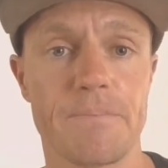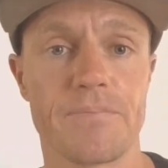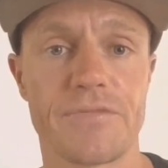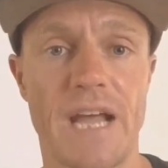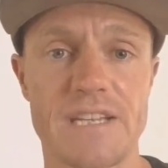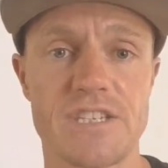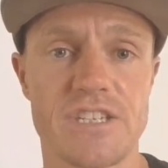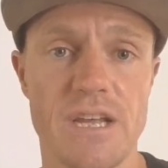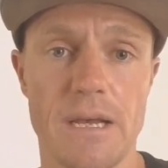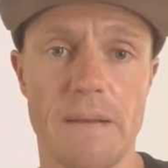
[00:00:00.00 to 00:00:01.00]
that's
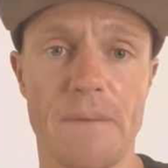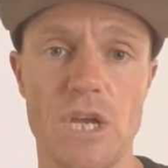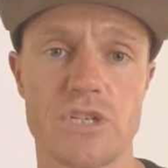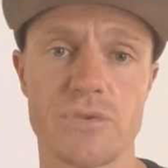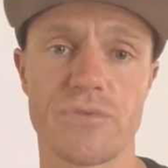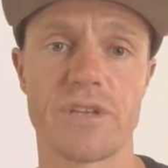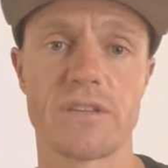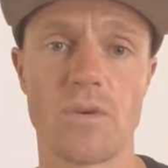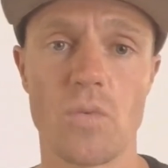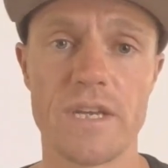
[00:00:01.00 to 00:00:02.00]
just a personal
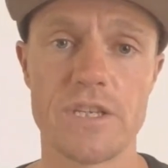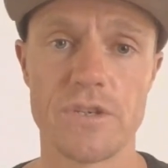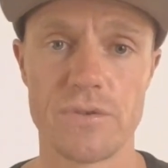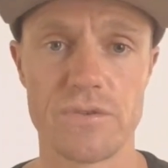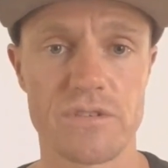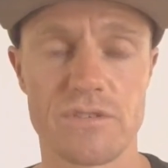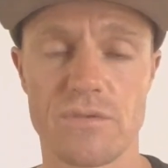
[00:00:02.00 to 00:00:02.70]
thing that we use.